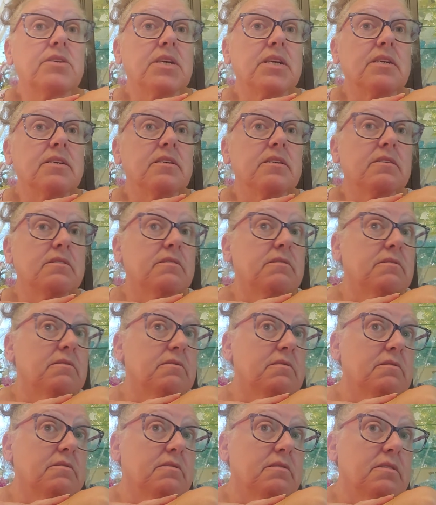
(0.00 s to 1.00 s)
He's
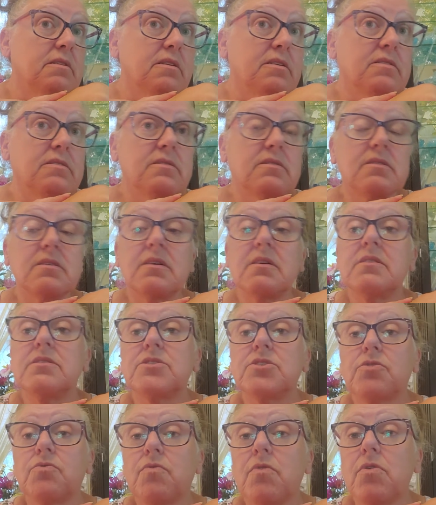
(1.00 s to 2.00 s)

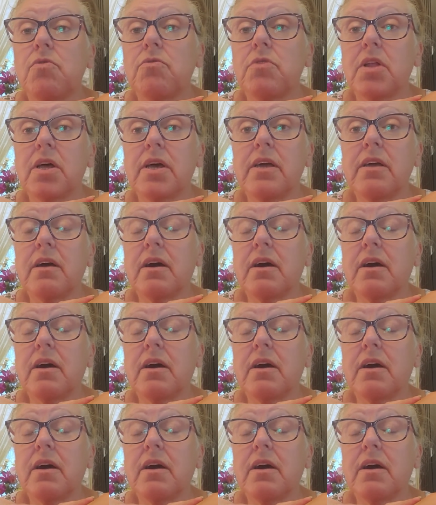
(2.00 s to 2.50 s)
scrolling.